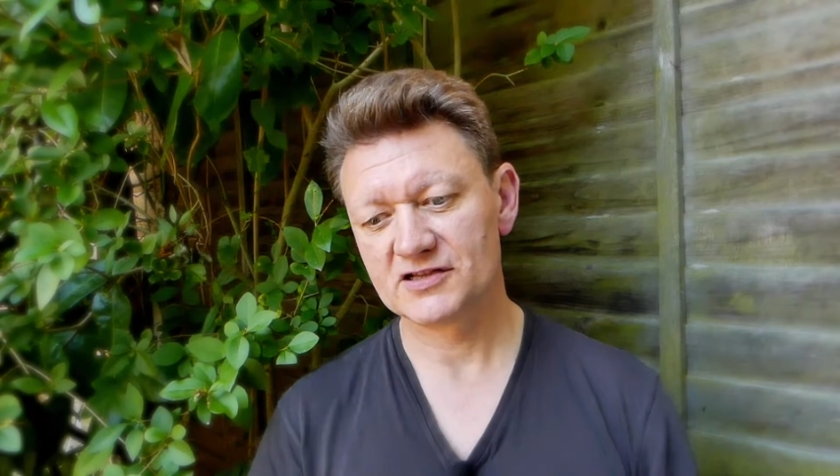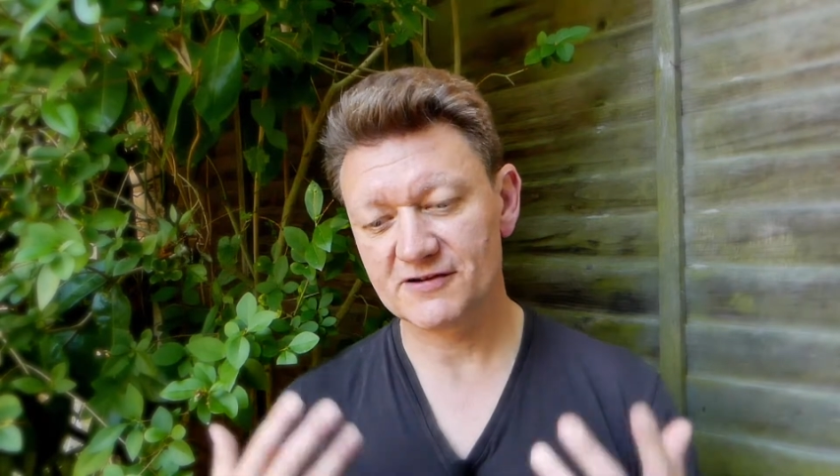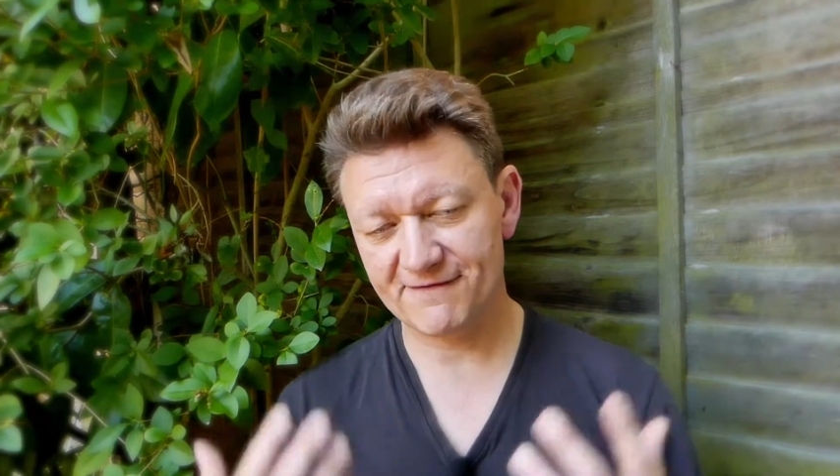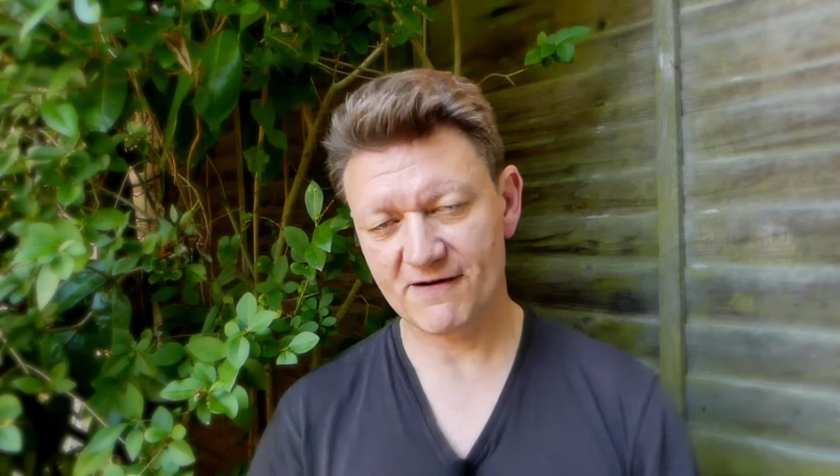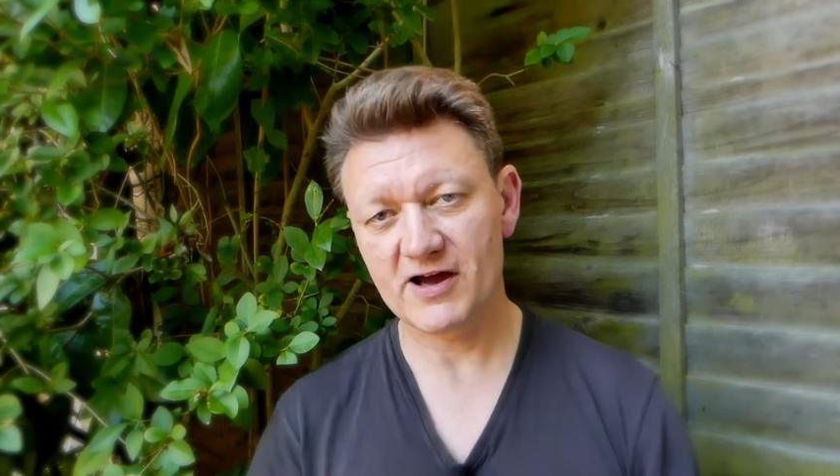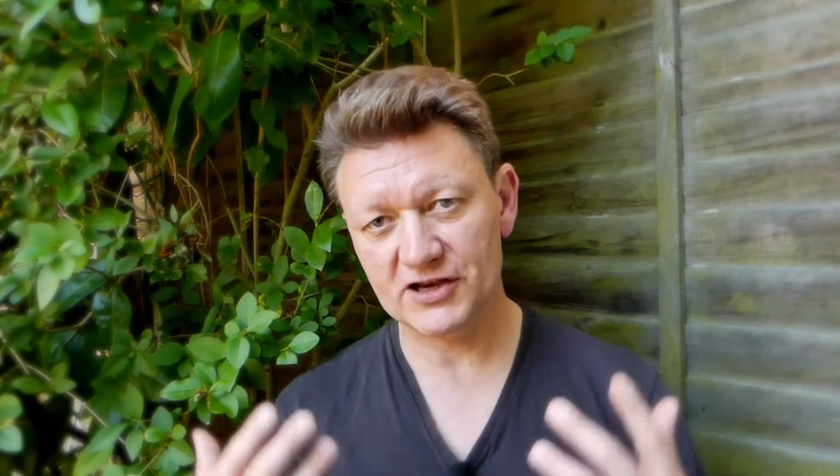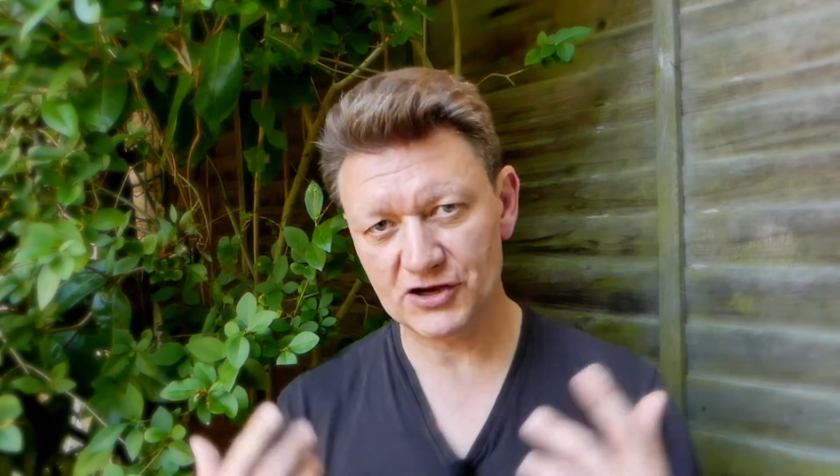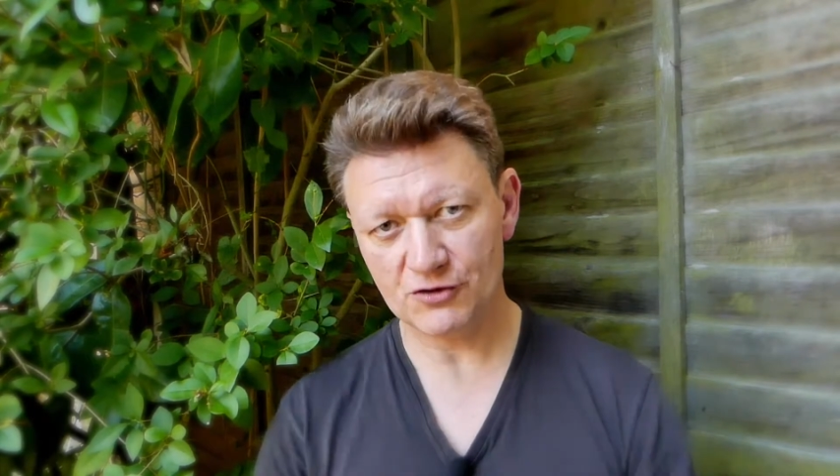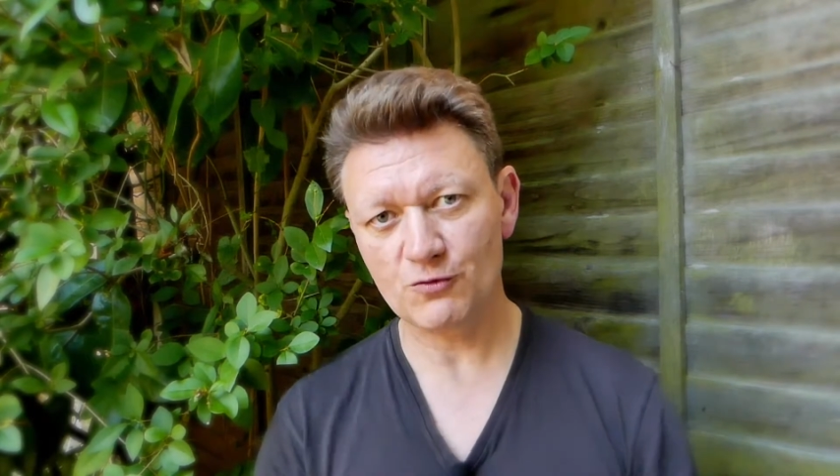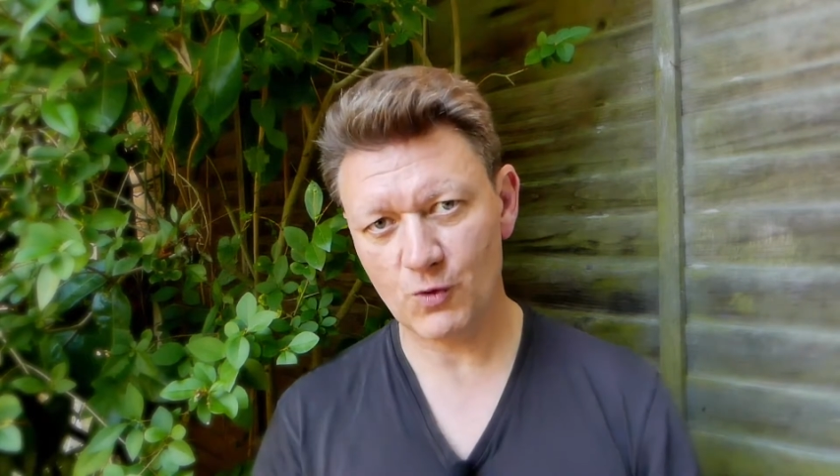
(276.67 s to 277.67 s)
to
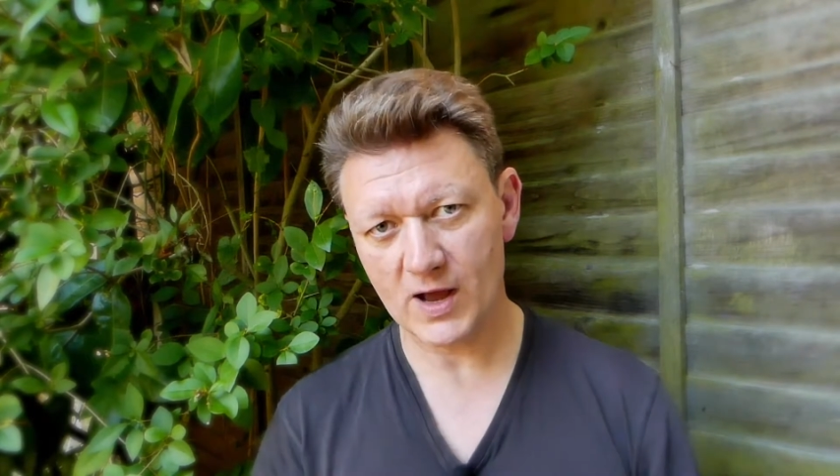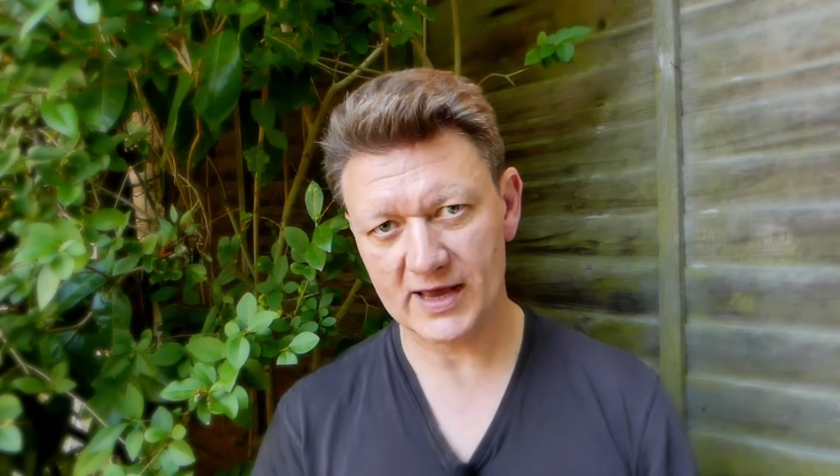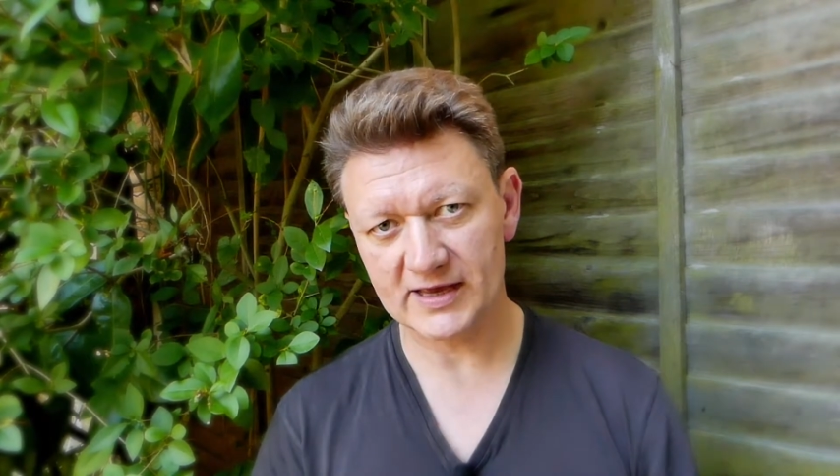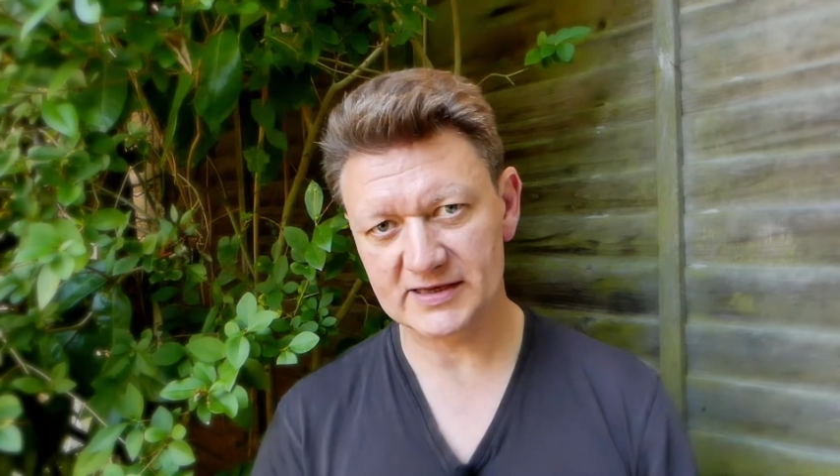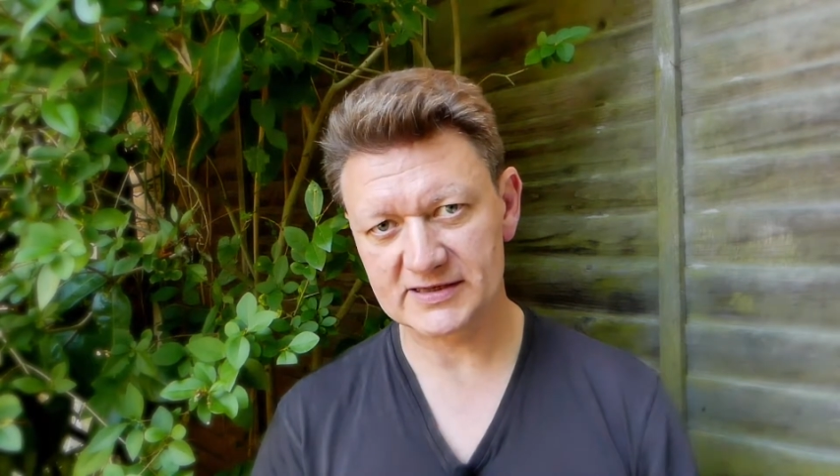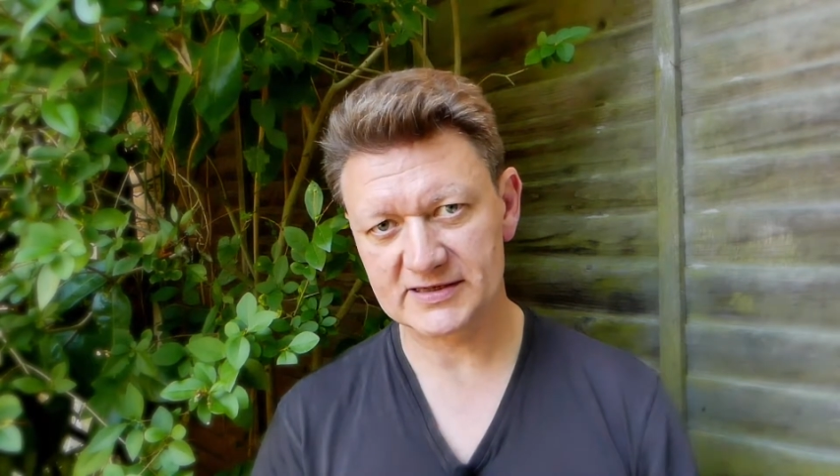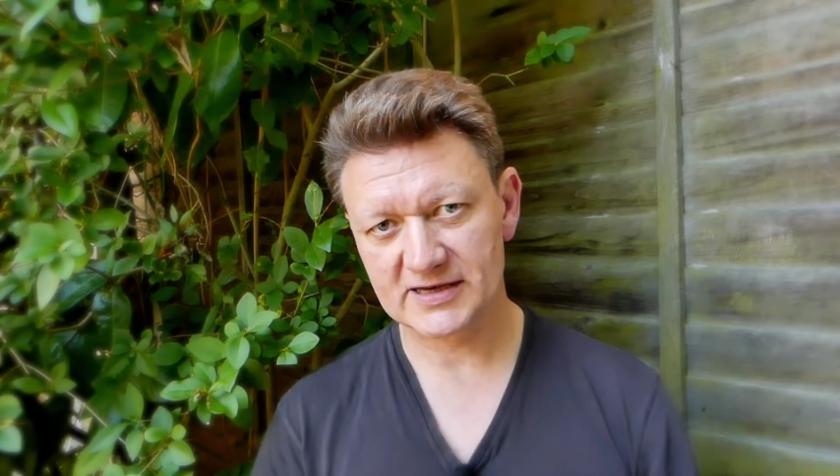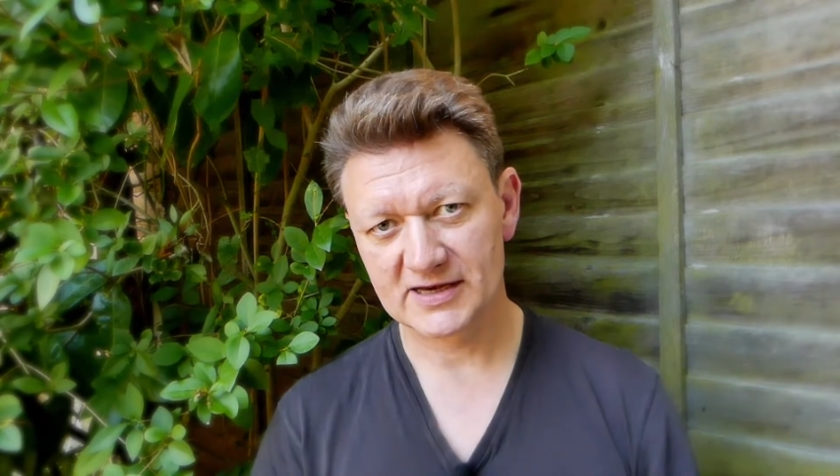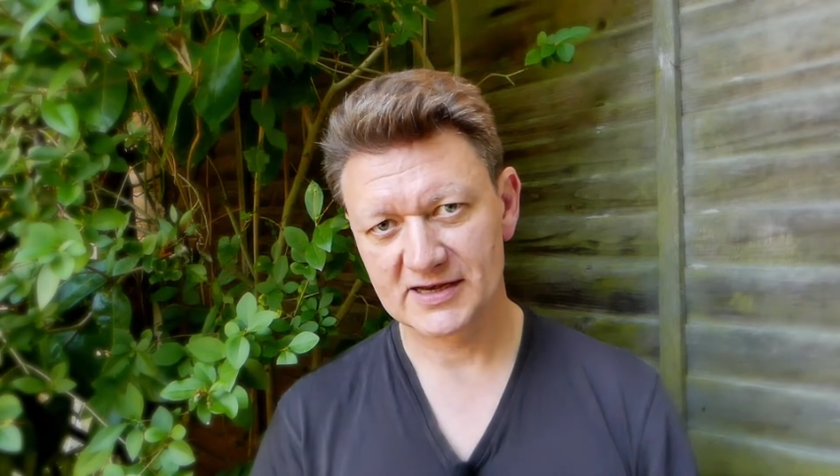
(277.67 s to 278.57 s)
find new ways